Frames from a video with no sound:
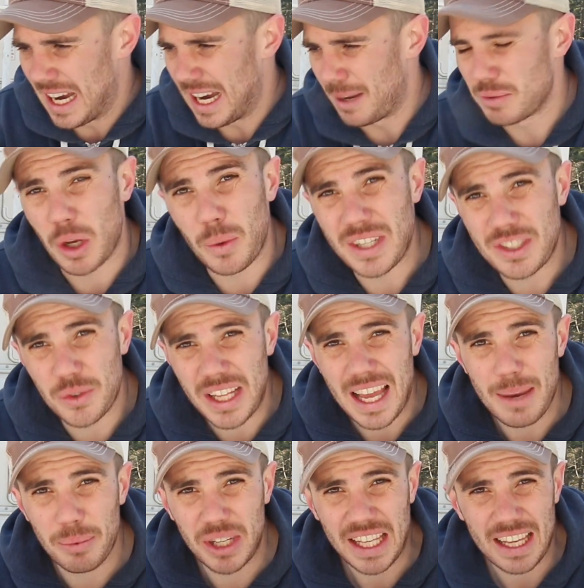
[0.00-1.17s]
Um, so I wasn't really
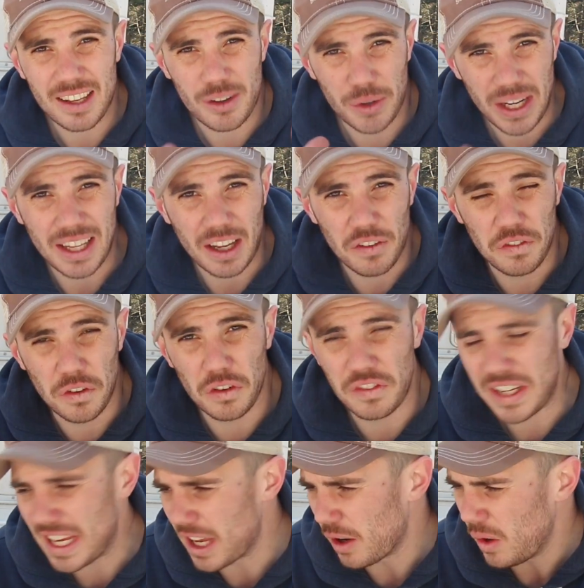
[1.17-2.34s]
able to get, create like a full
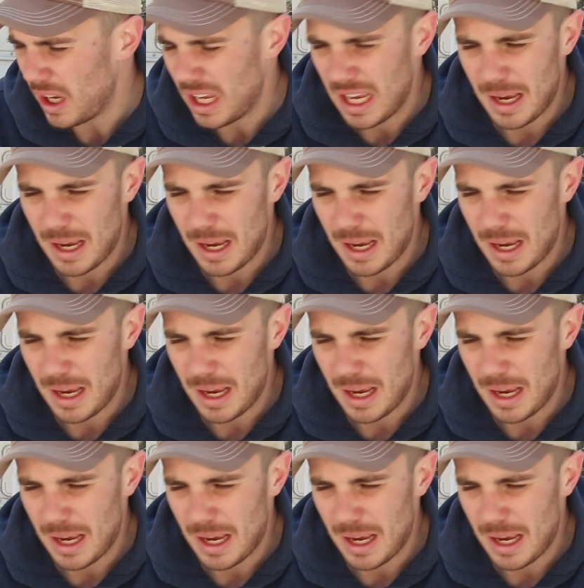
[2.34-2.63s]
video,